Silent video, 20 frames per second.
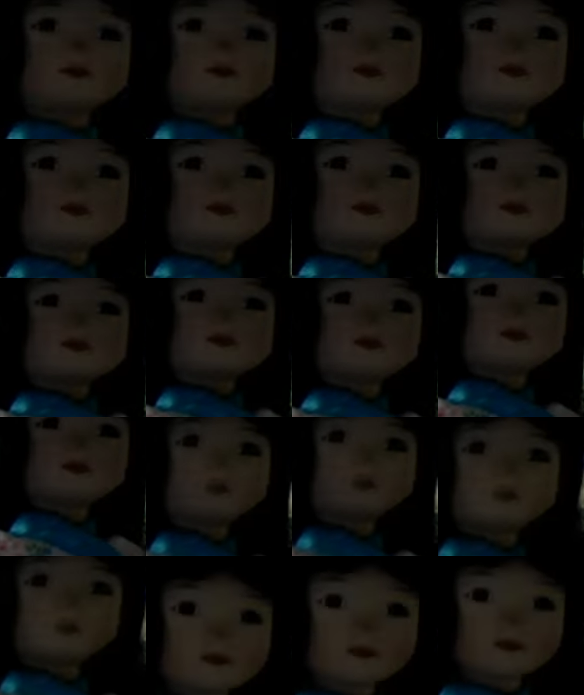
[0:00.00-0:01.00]
to call it,
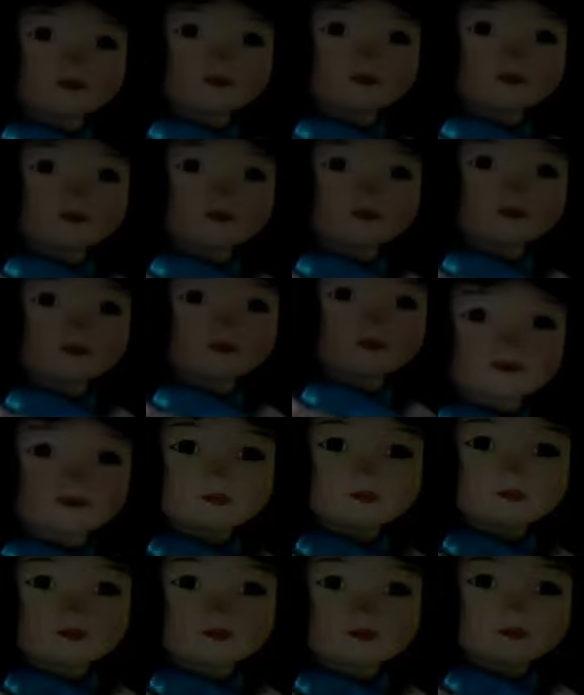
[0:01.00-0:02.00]
it likes to say
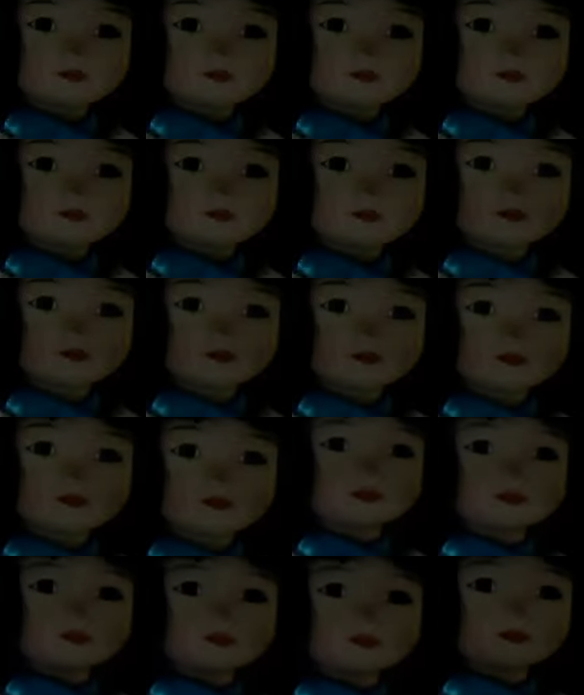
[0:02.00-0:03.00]
on not
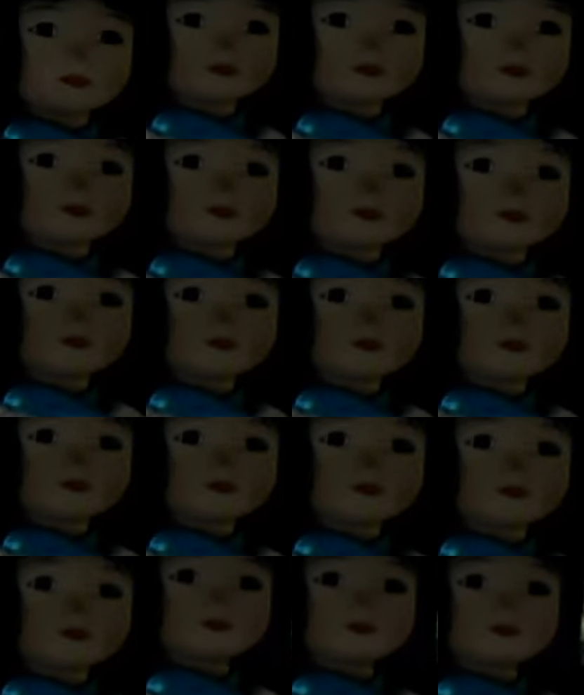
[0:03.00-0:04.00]
not
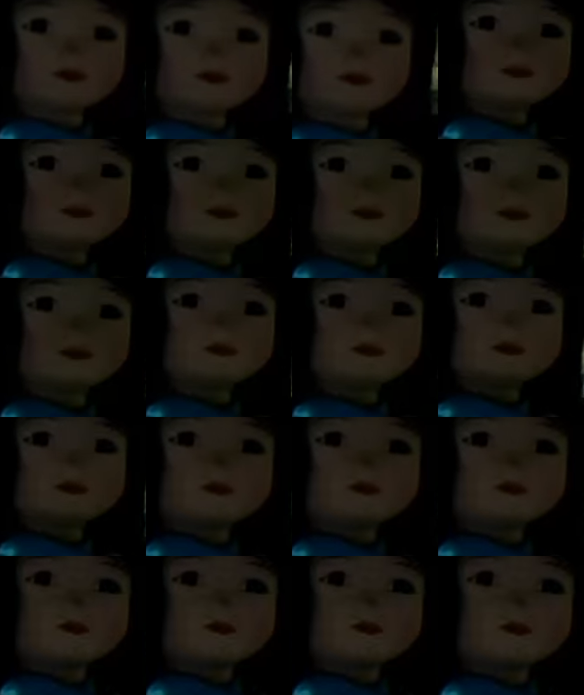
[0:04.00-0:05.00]
responding, and it
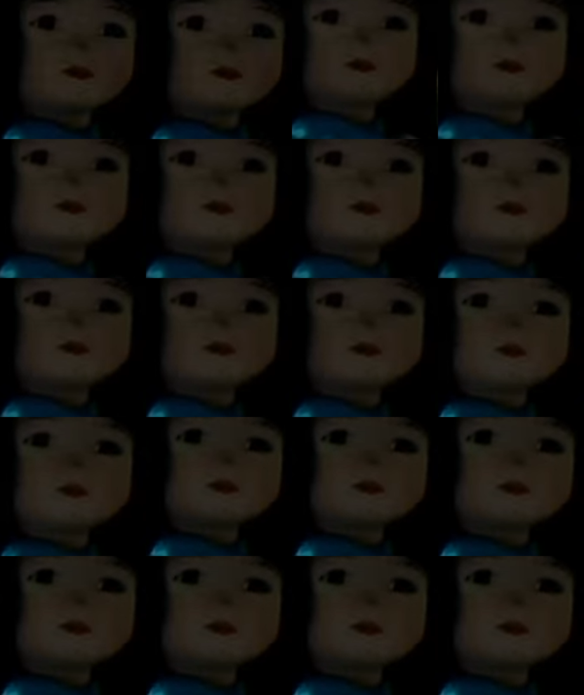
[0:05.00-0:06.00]
refuses to cancel
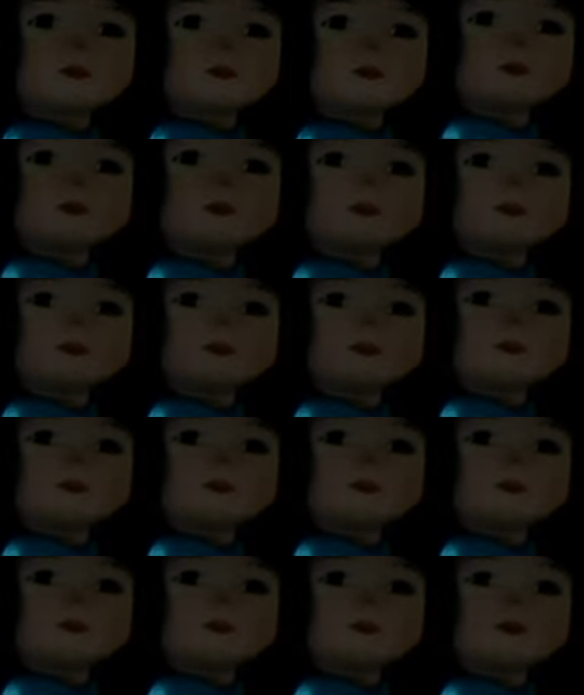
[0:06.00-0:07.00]
certain things
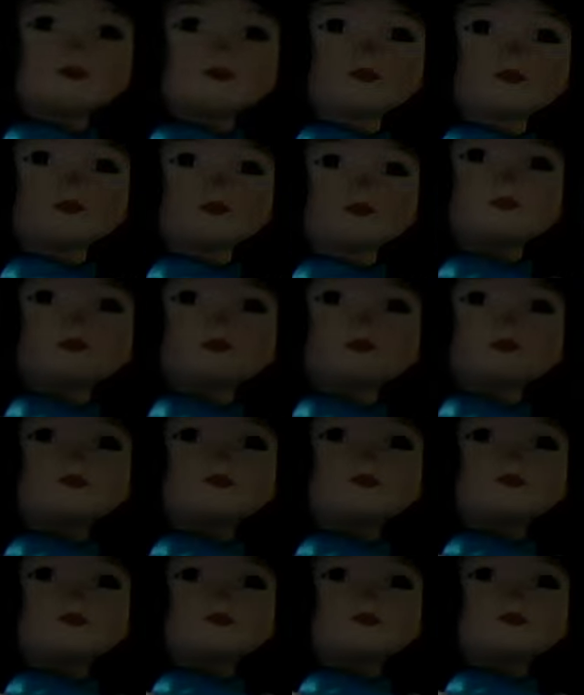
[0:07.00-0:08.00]
out.
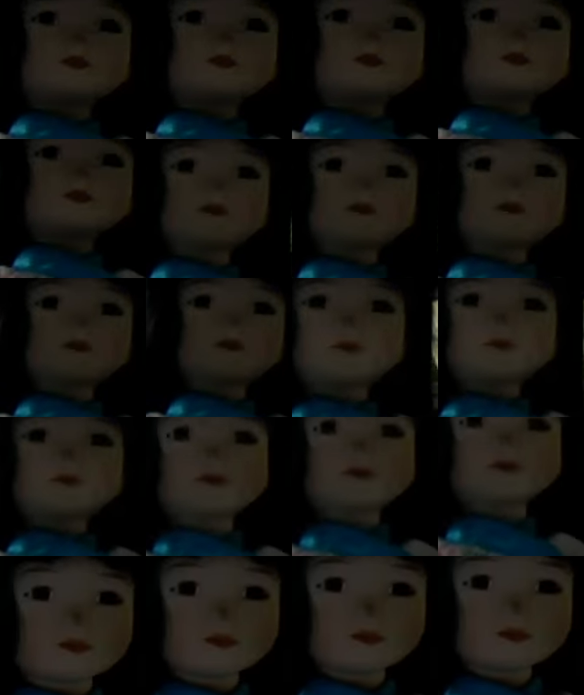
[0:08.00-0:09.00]
For
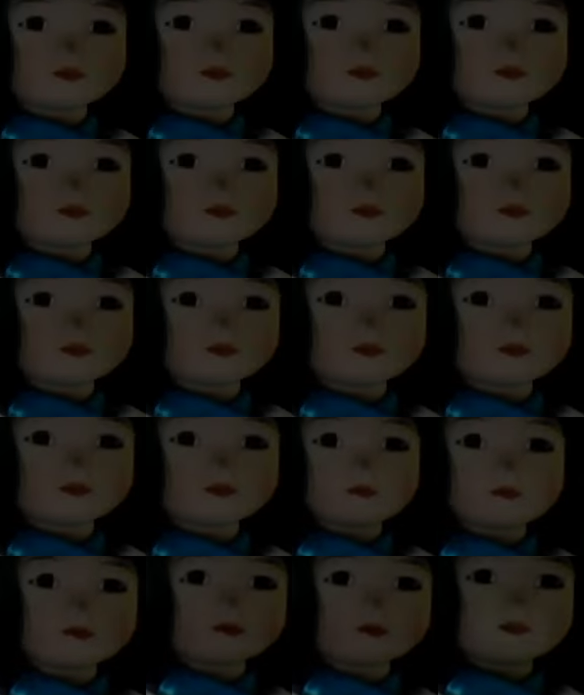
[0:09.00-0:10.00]
example,
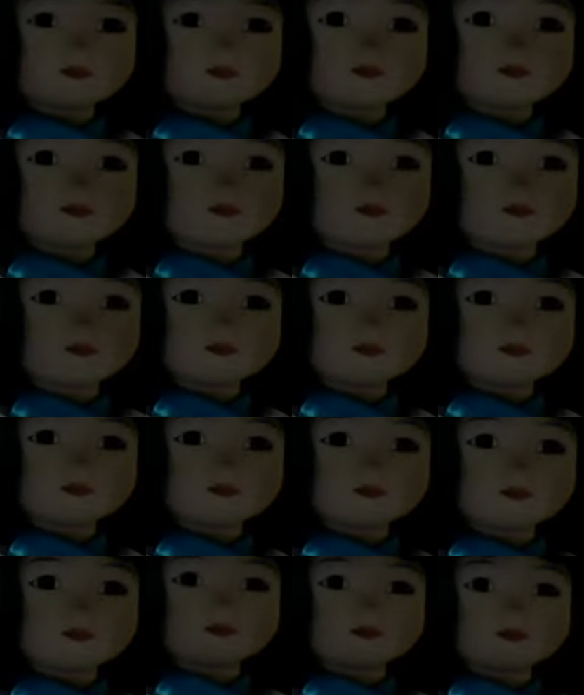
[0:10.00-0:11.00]
let's say I'm doing
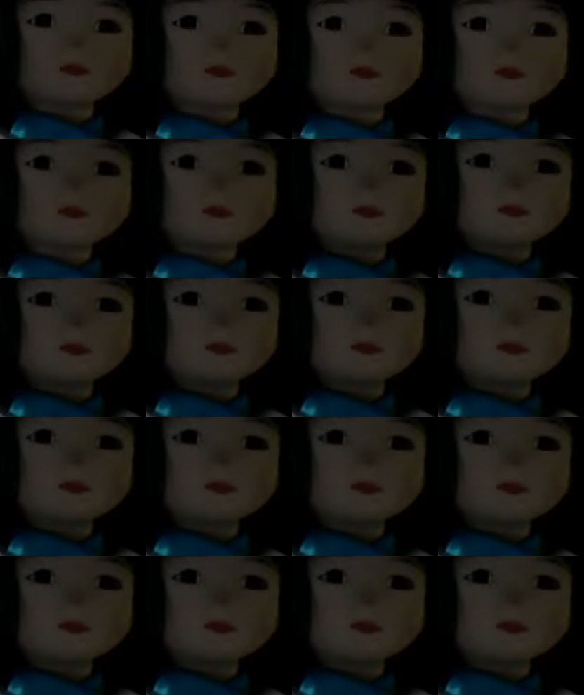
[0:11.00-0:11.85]
the updates.